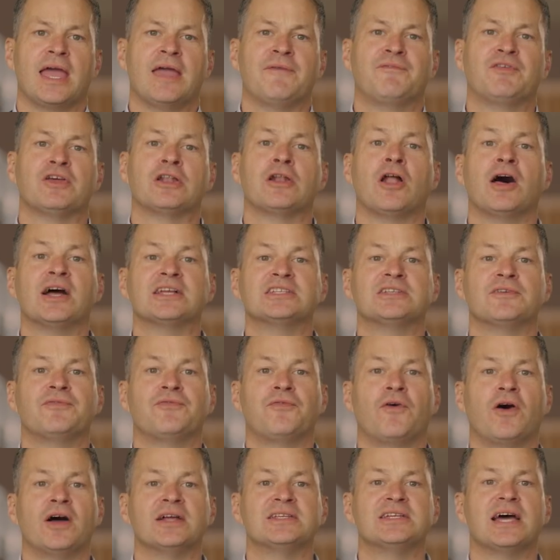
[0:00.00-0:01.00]
If you'd like to
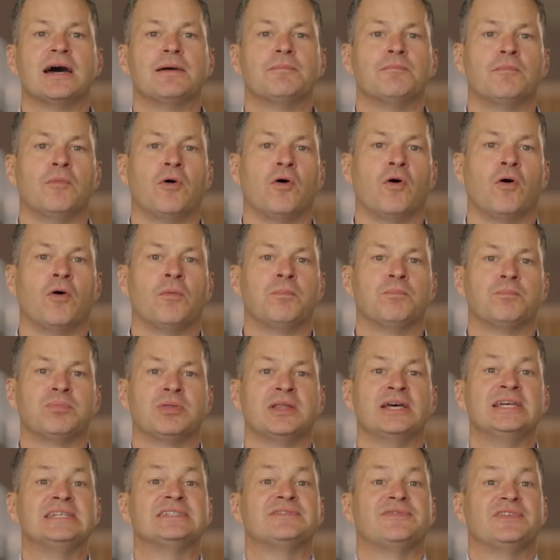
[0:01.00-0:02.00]
find out more,
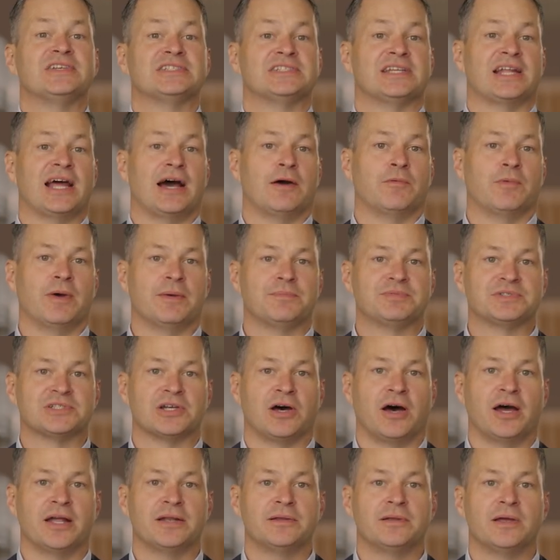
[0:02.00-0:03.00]
please visit our
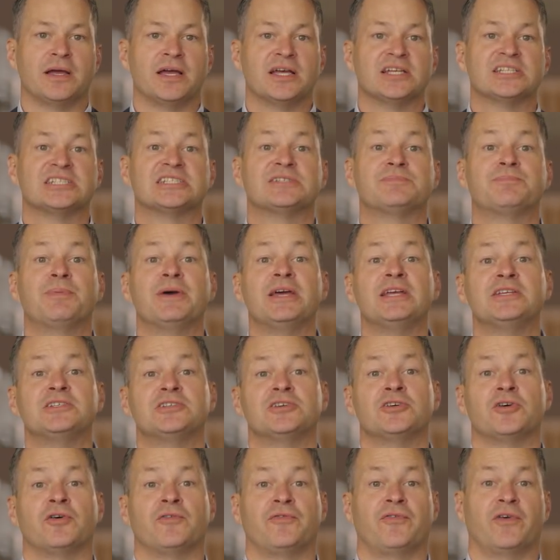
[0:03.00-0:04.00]
website, speak
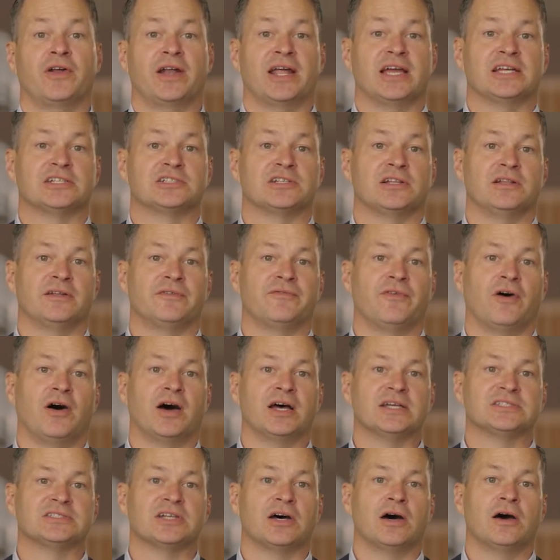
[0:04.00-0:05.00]
to your financial
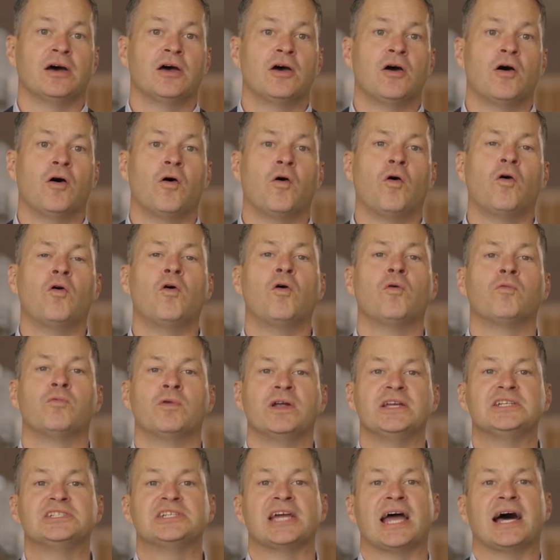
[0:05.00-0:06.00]
advisor, or
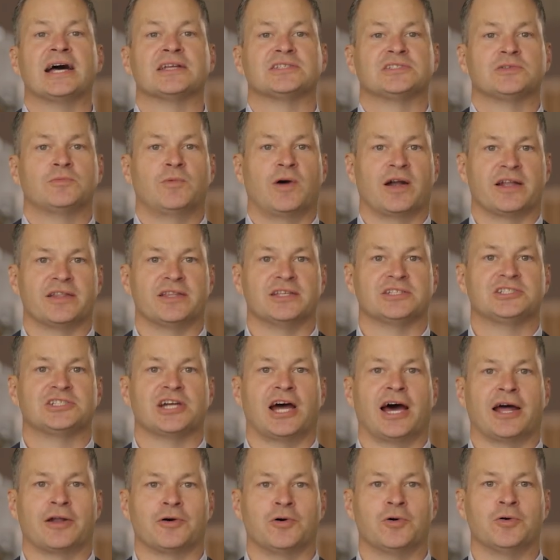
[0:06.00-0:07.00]
reach out to one of the
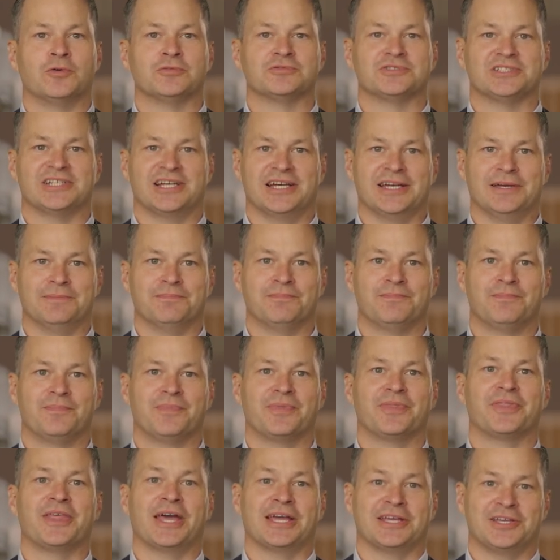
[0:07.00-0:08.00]
Charter Hall team.
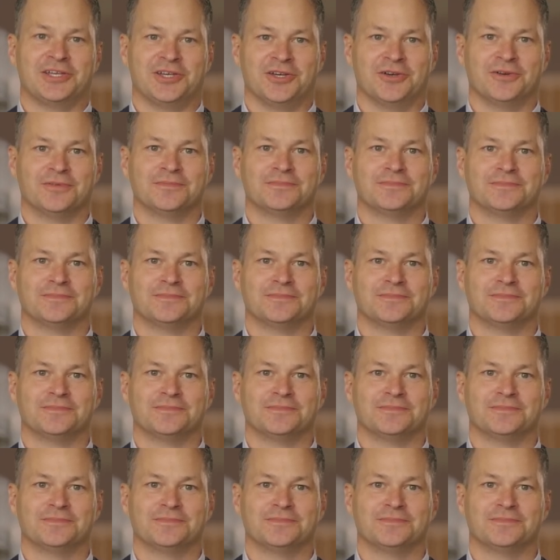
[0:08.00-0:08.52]
Thank you.